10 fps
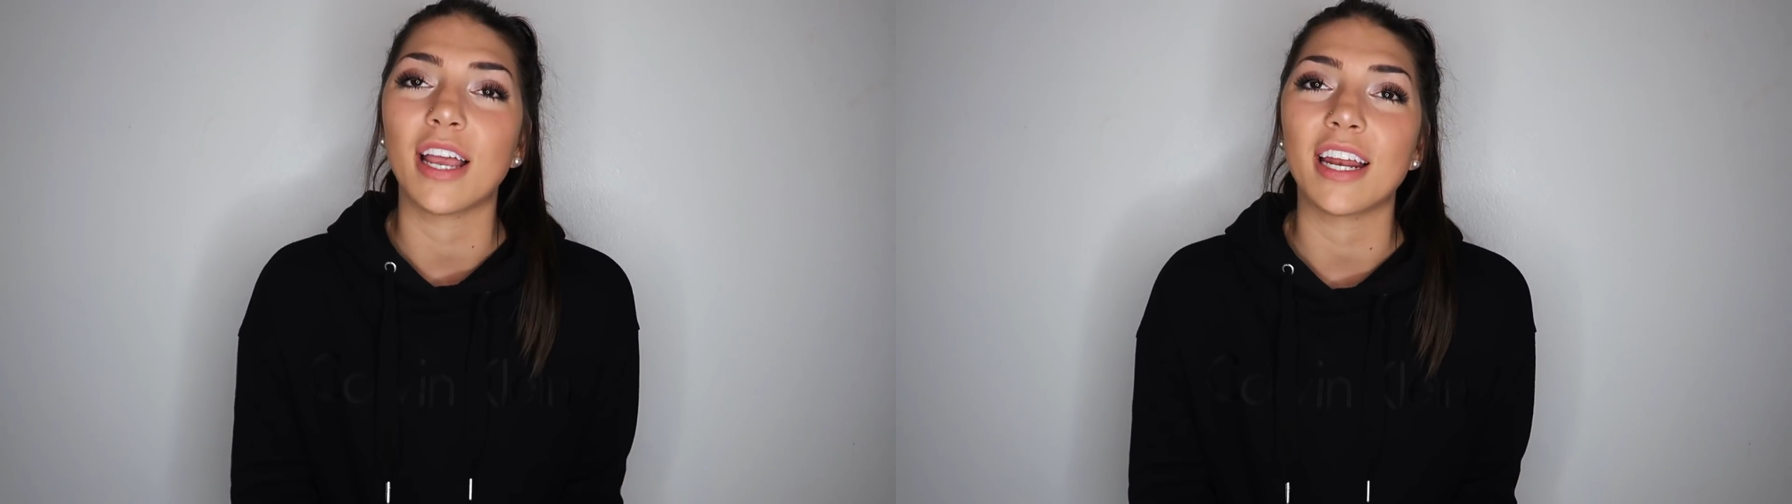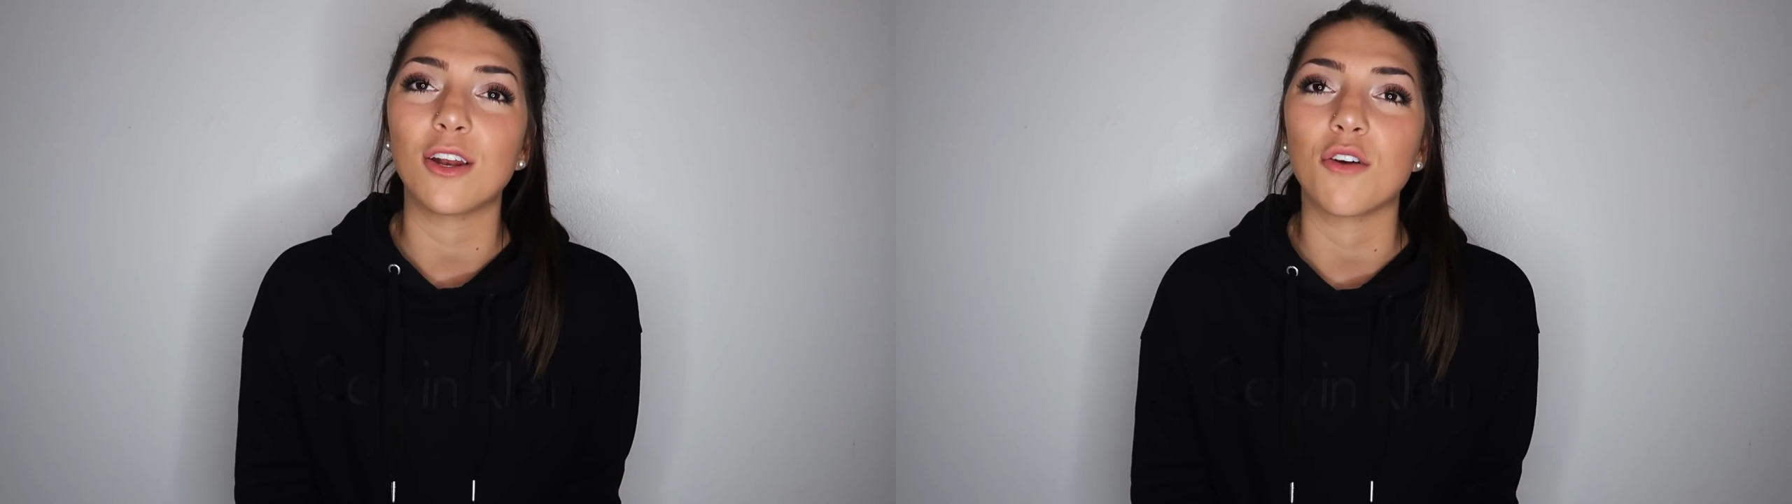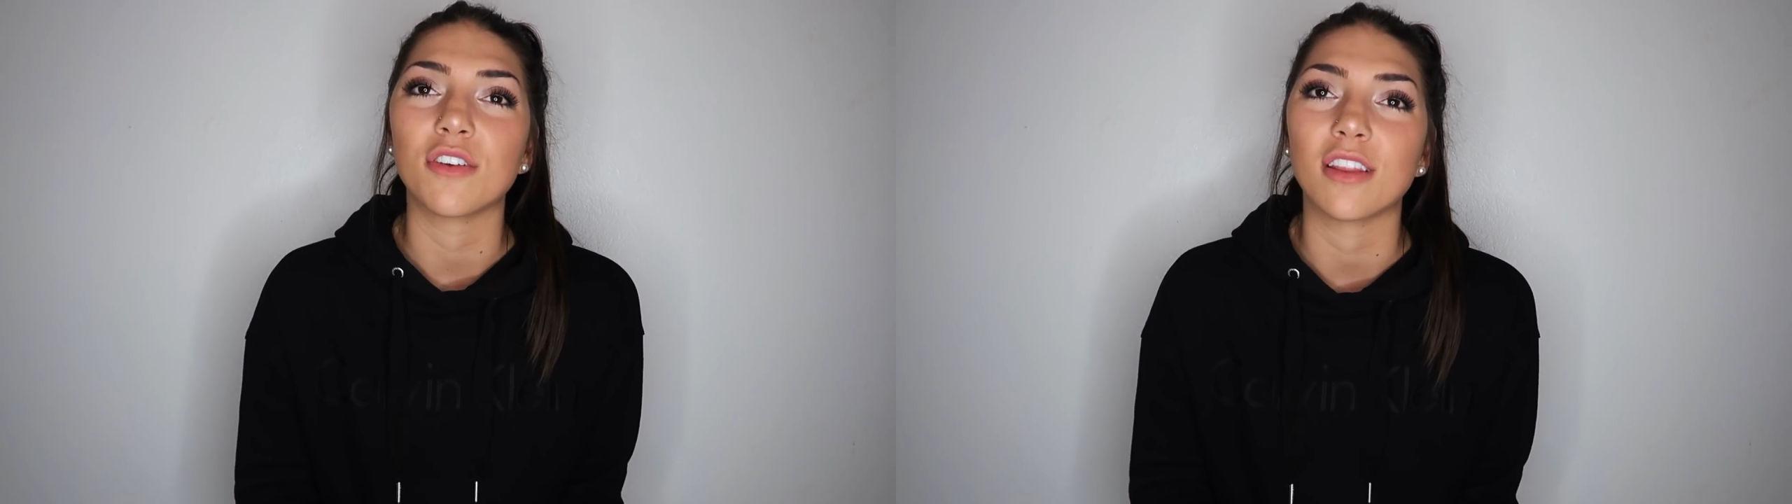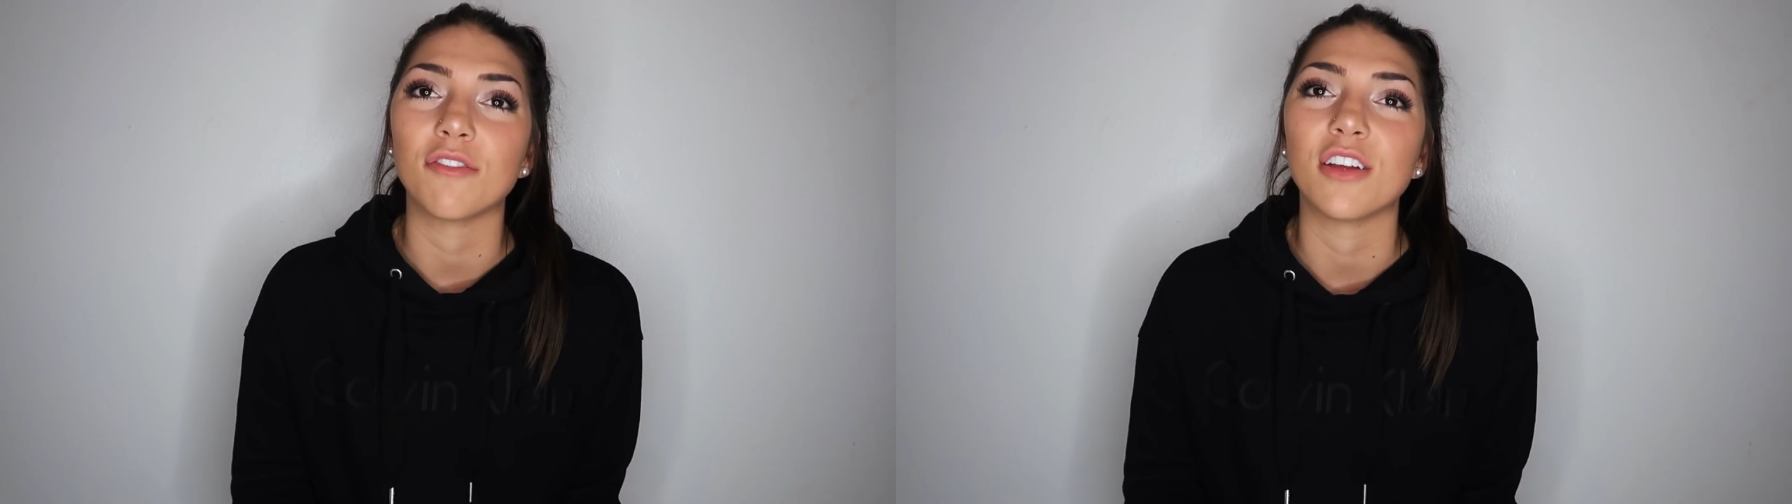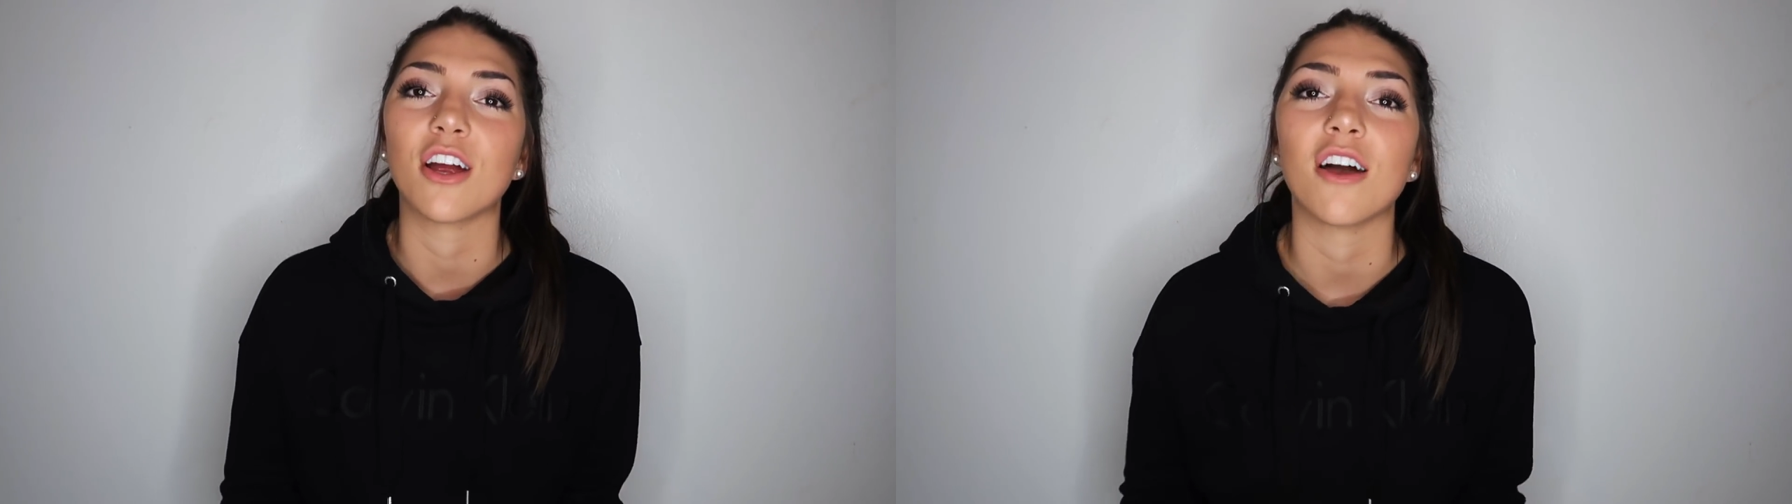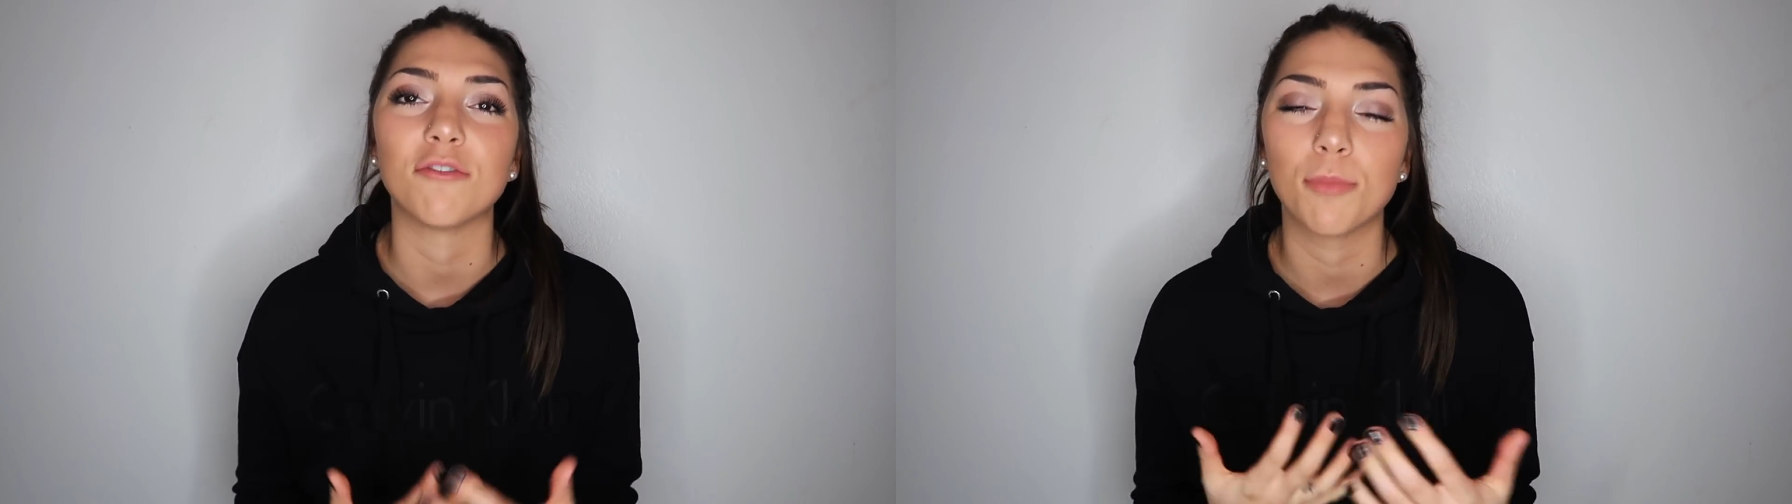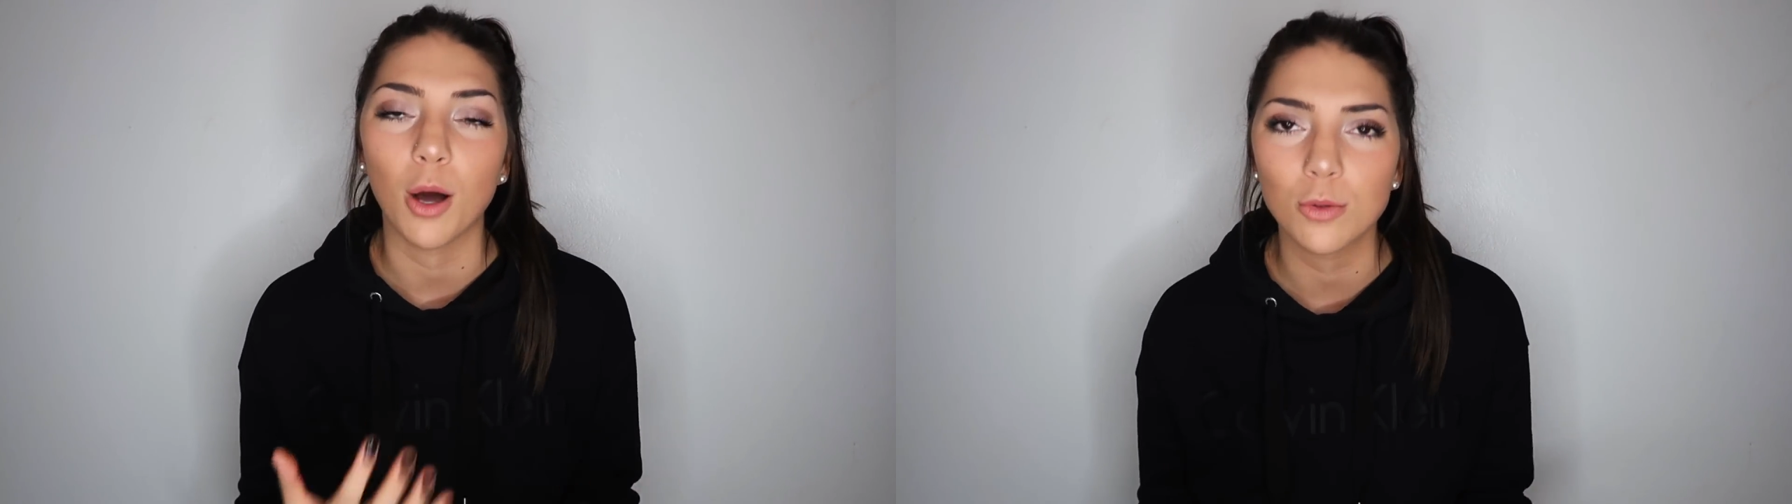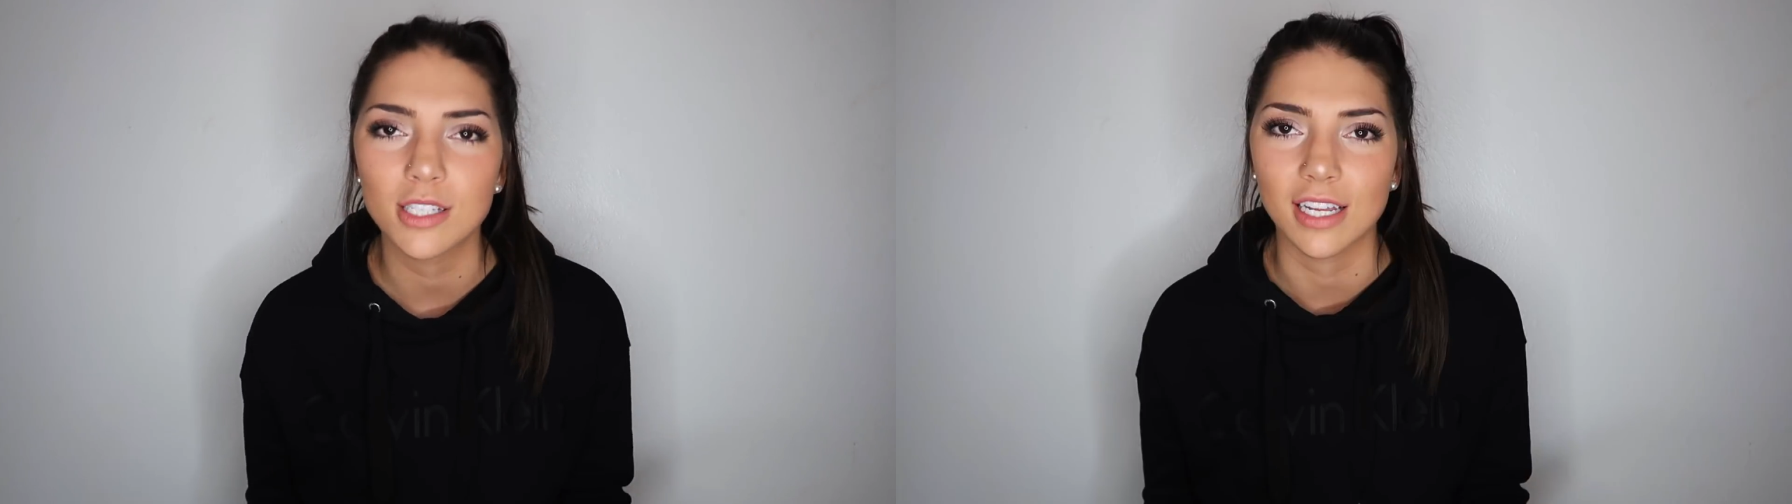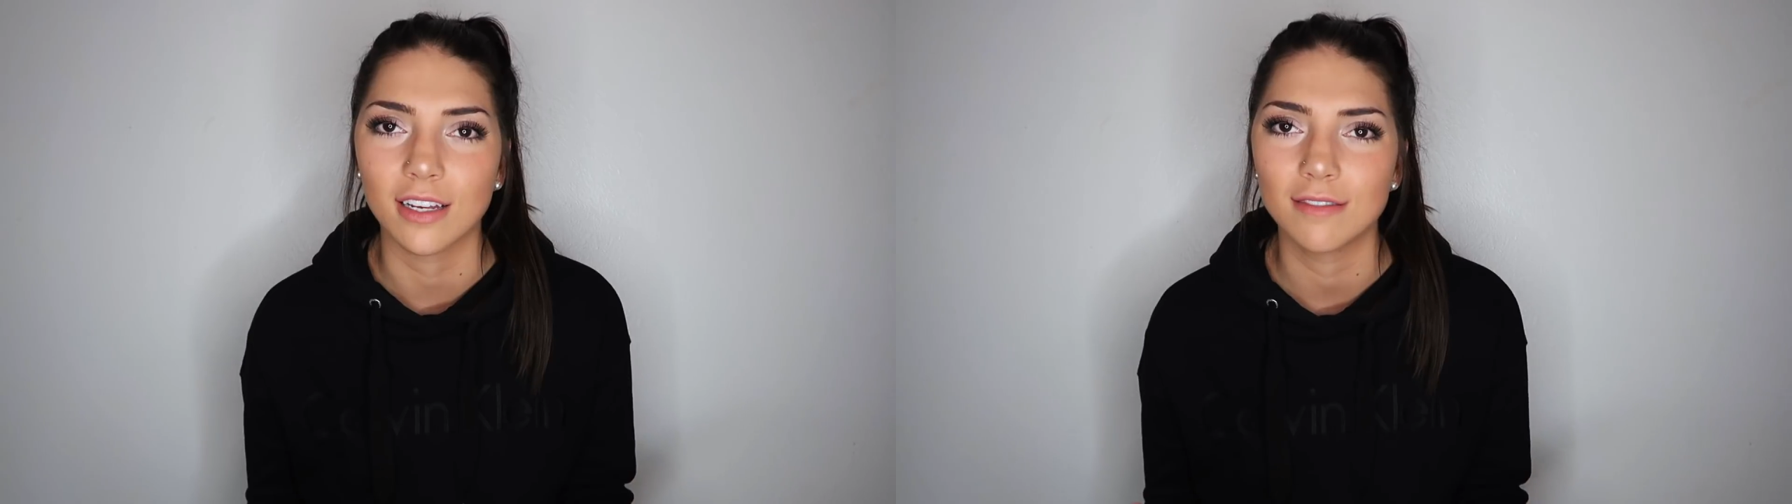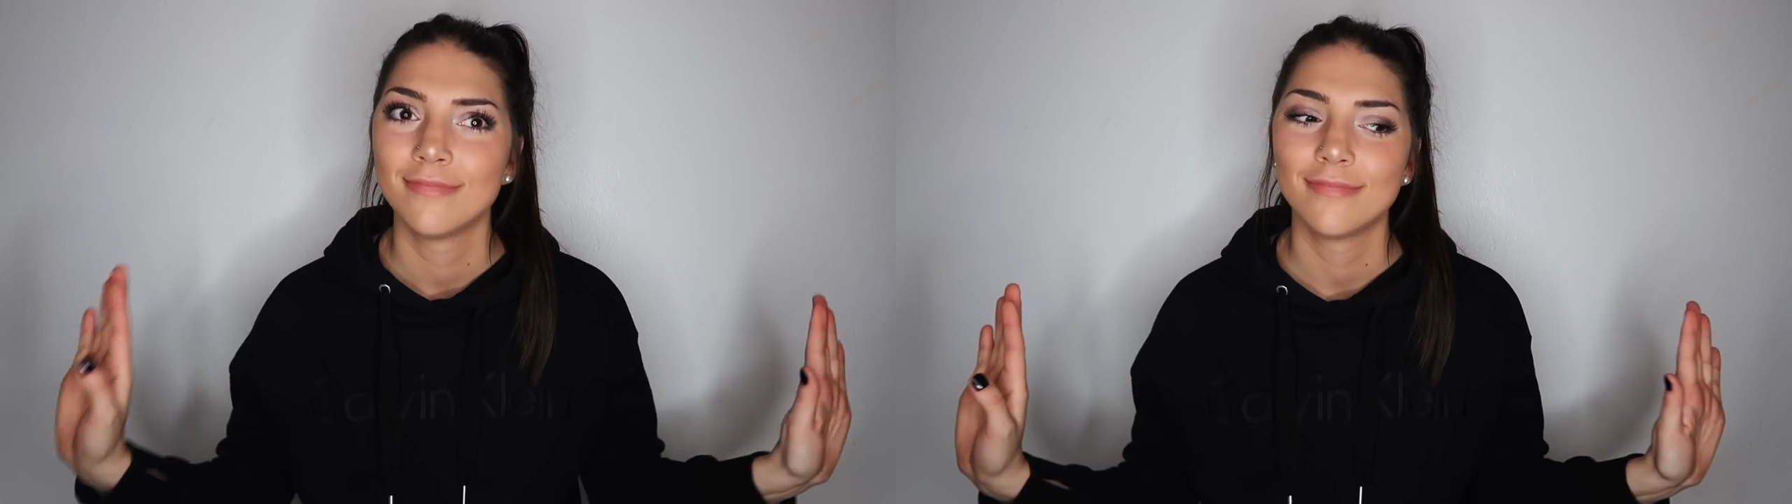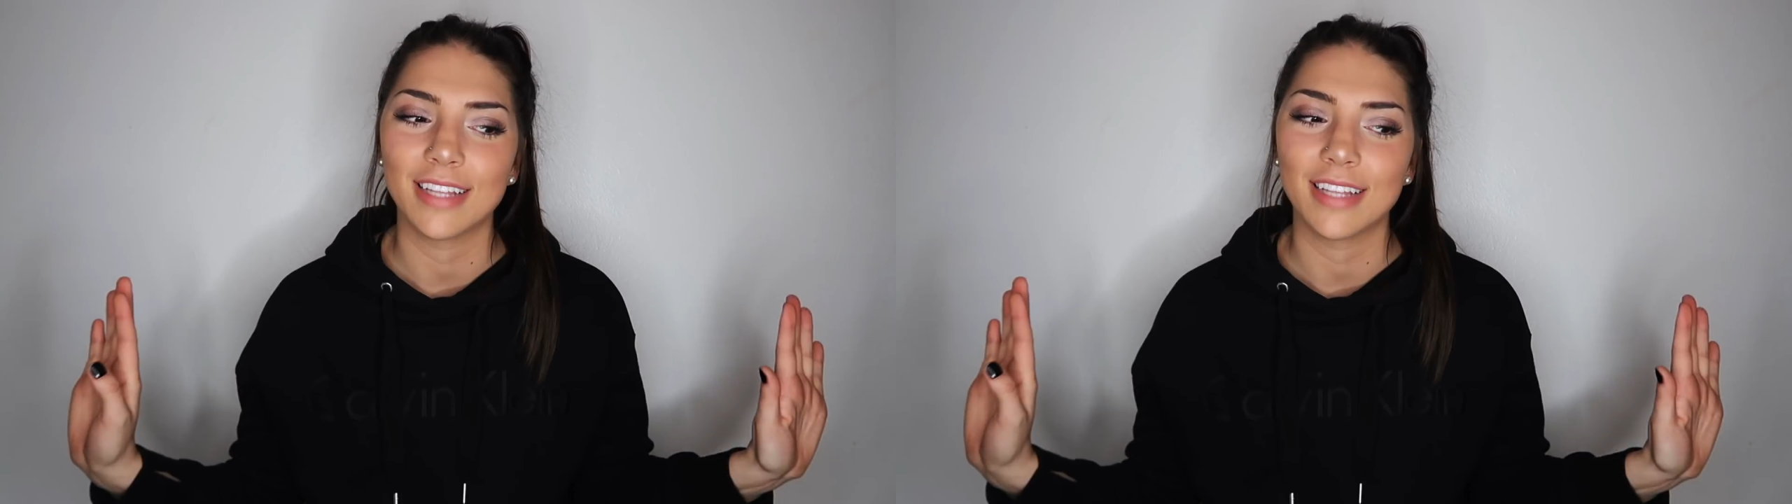getting over the fear of posting,